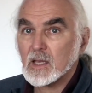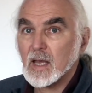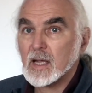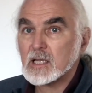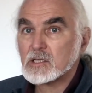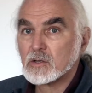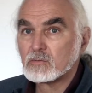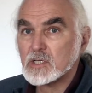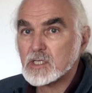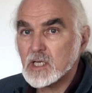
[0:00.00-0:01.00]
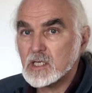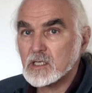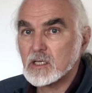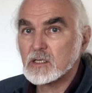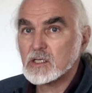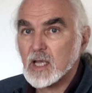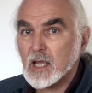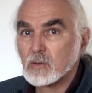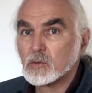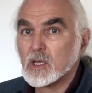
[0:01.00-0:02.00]
And it's the resistance to
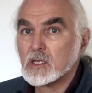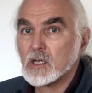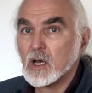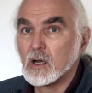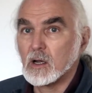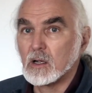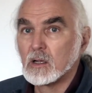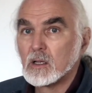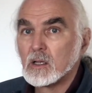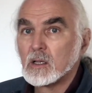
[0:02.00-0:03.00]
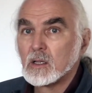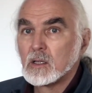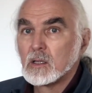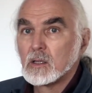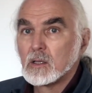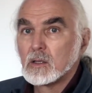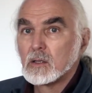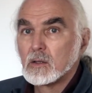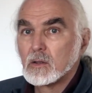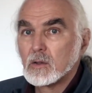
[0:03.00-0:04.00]
how things are
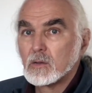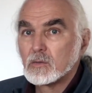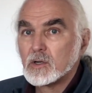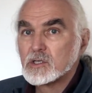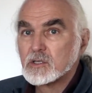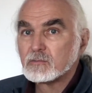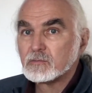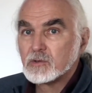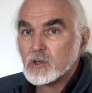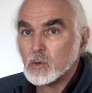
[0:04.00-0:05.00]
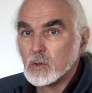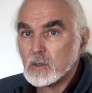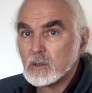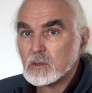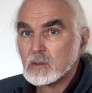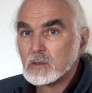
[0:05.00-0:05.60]
that is the fuel